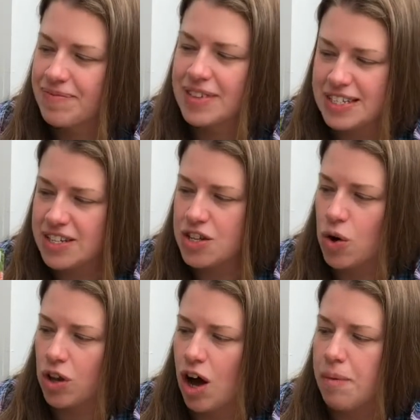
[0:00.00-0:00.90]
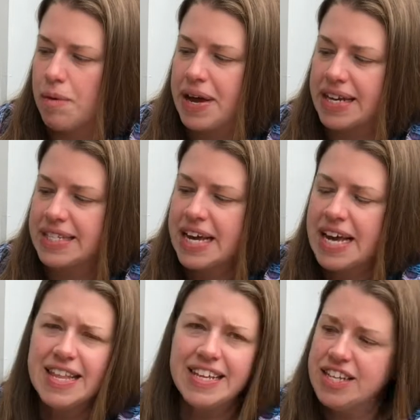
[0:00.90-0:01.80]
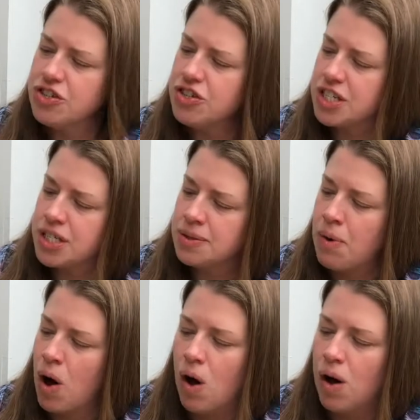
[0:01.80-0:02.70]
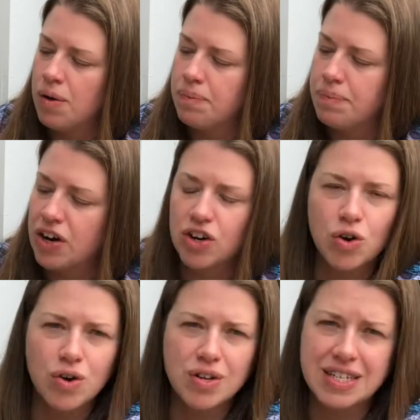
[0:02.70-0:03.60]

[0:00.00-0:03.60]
This is an Oklahoma mix. These are small marigolds.